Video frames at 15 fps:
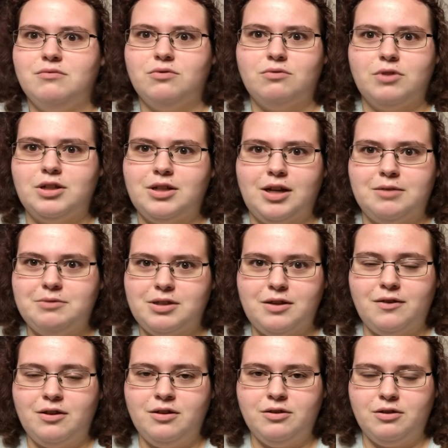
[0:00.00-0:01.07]
3 times
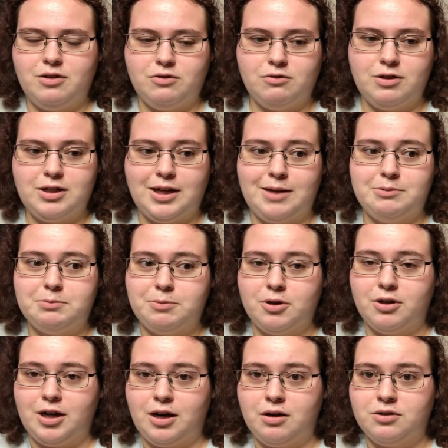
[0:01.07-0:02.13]

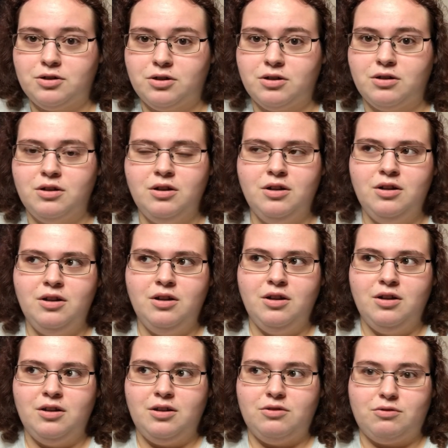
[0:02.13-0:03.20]
per character
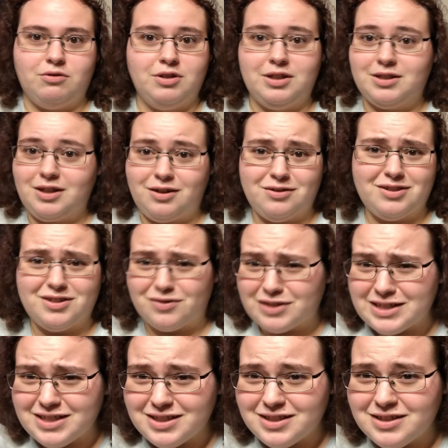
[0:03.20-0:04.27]
through the entire
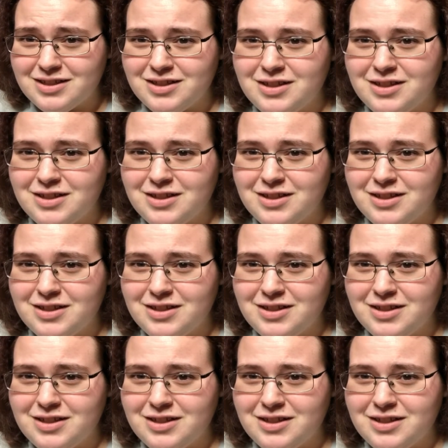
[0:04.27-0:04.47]
series.